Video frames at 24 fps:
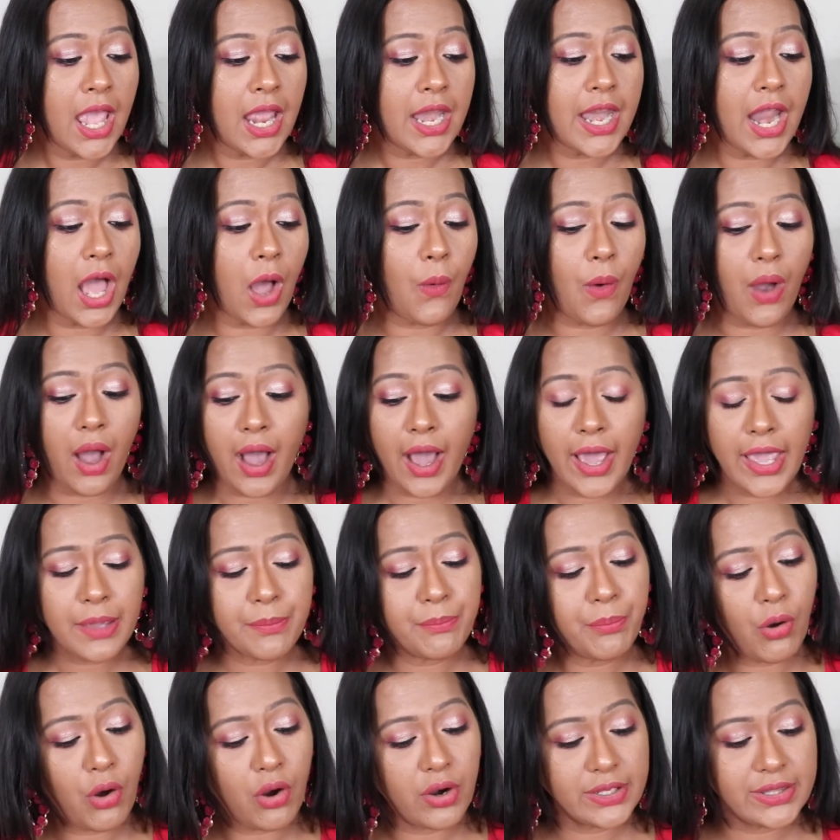Now I
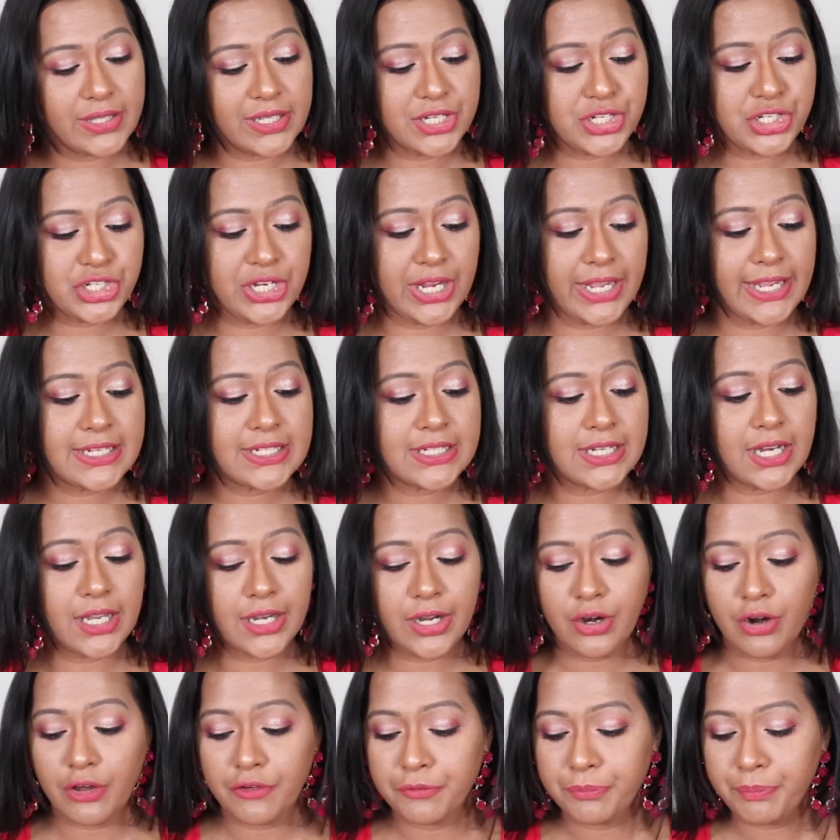bought the shade
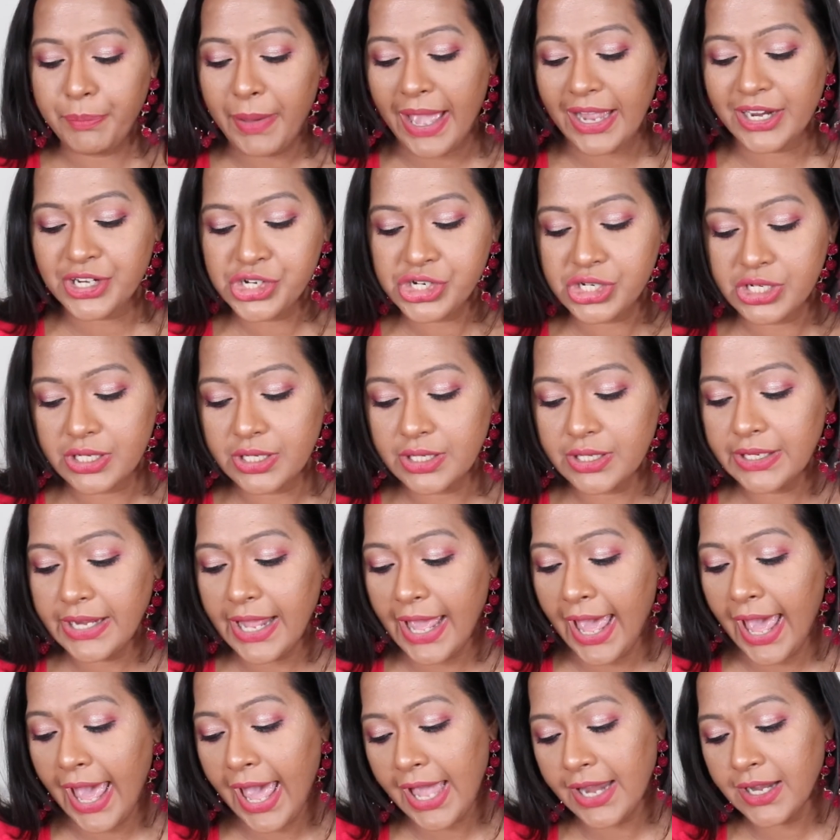Color of Passion
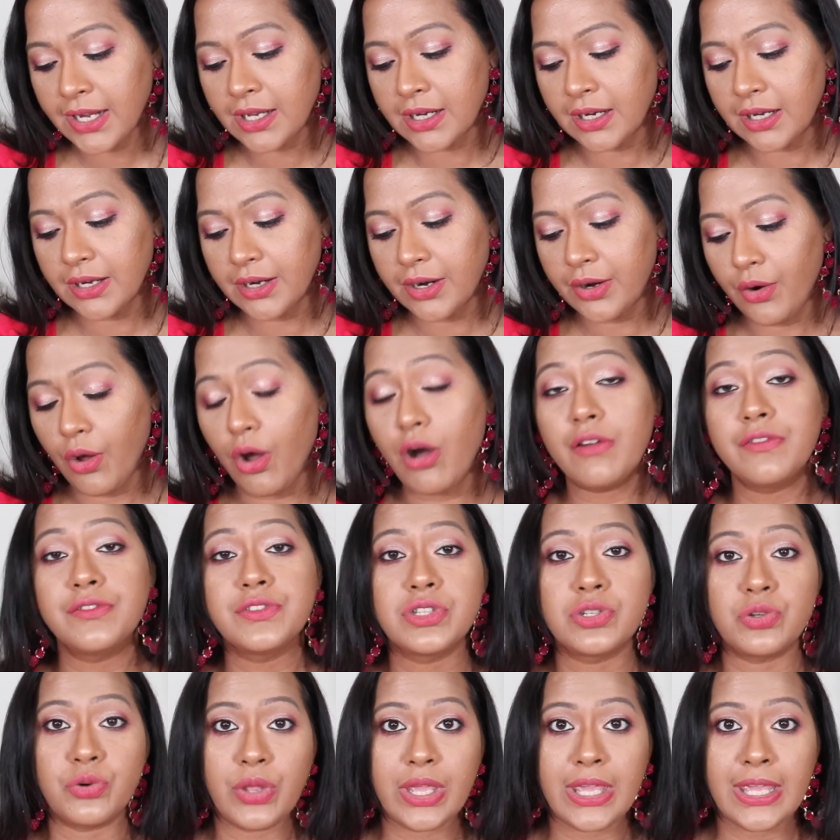and Color of
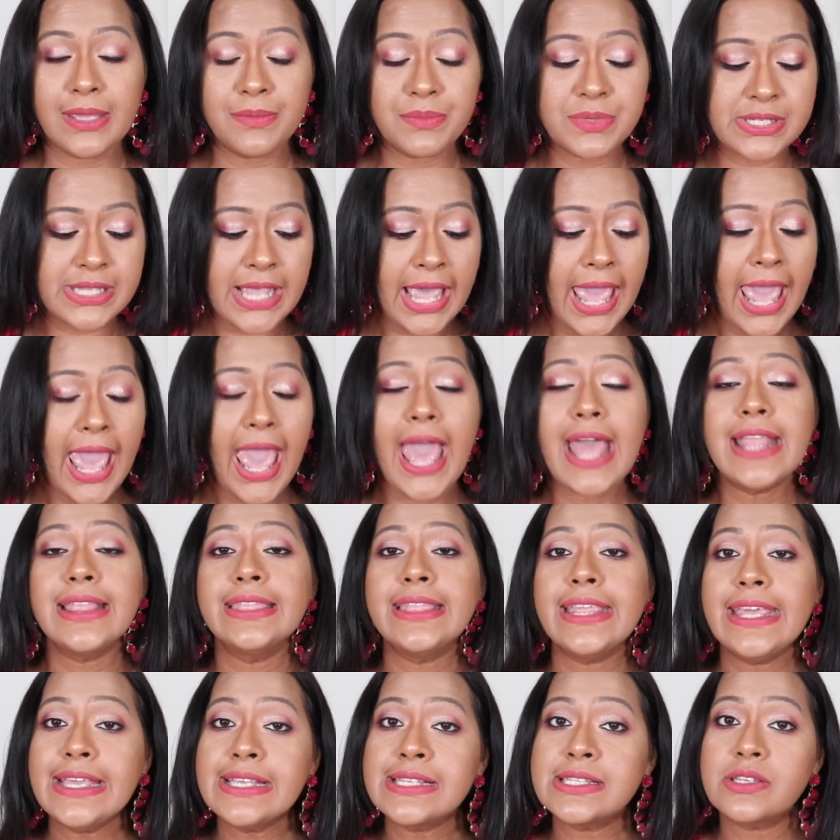Dreams, and
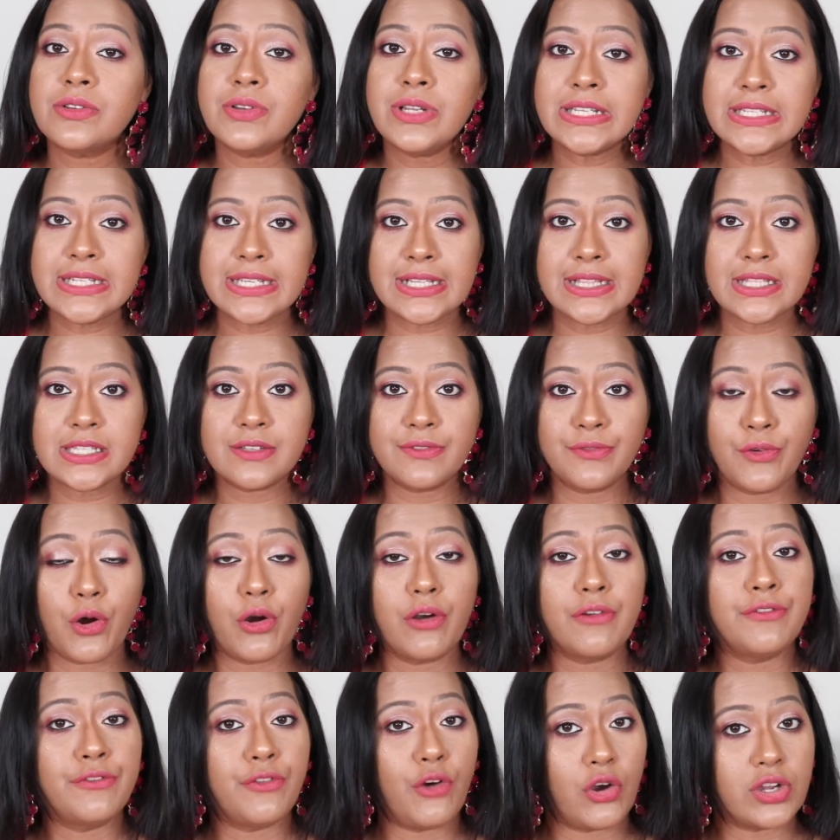these retails for
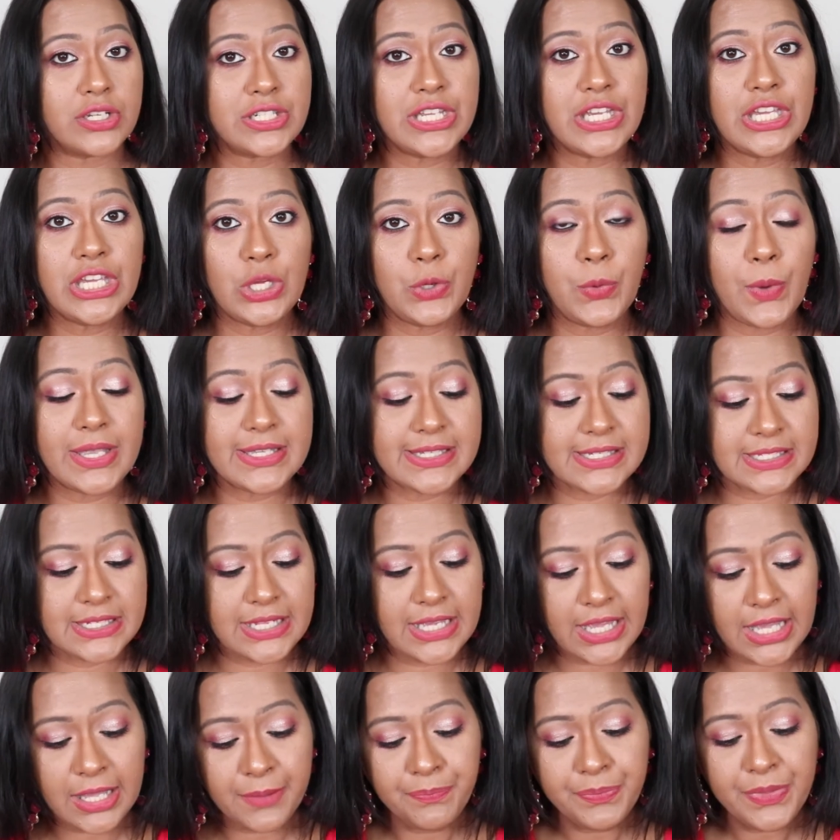40
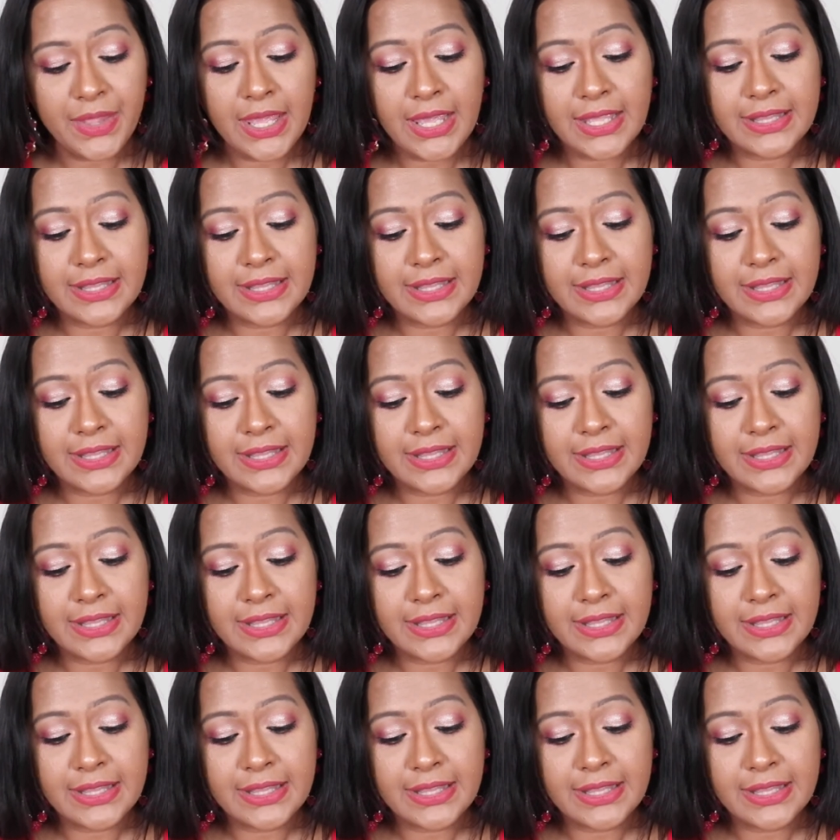USD.